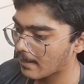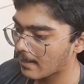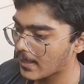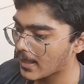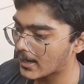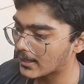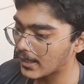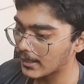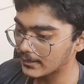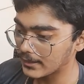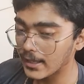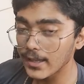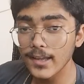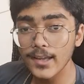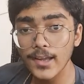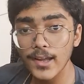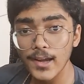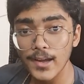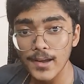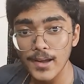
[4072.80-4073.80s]
And I
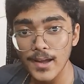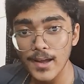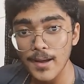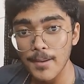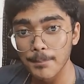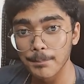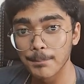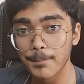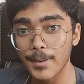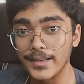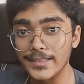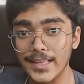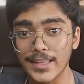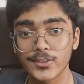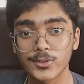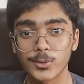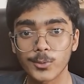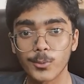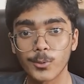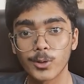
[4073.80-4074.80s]
think my
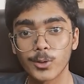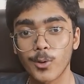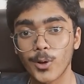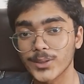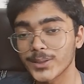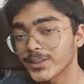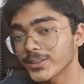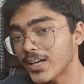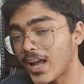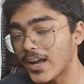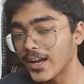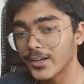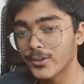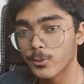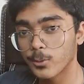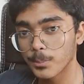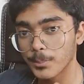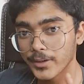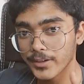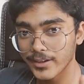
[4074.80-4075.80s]
next cold calling targets
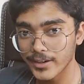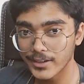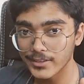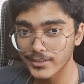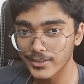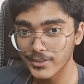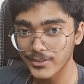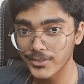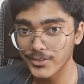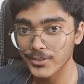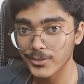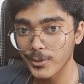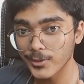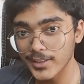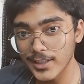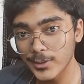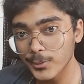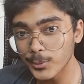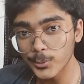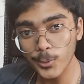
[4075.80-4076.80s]
would be realtors, because
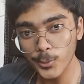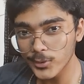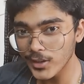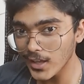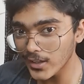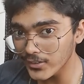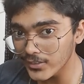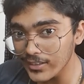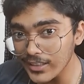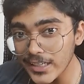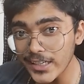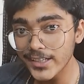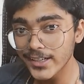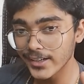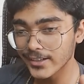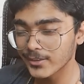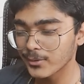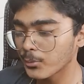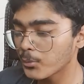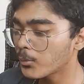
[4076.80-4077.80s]
I know those guys need
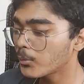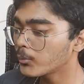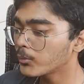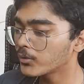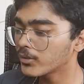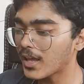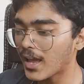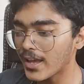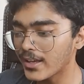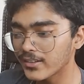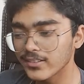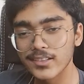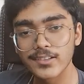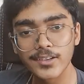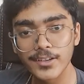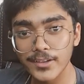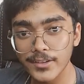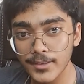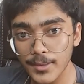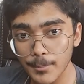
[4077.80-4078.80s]
it. Those guys need
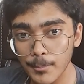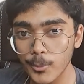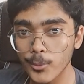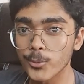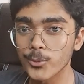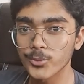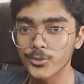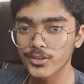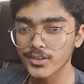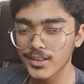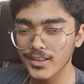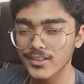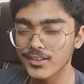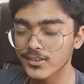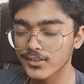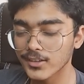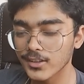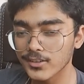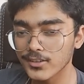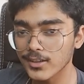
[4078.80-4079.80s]
it the most. This
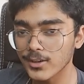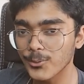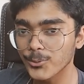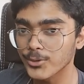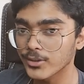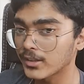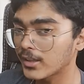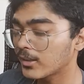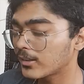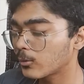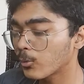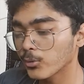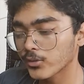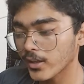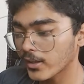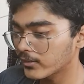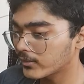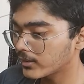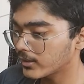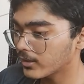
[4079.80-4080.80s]
solution. Those
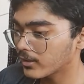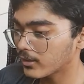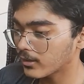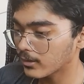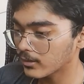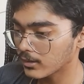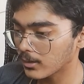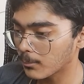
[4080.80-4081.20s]
guys need it the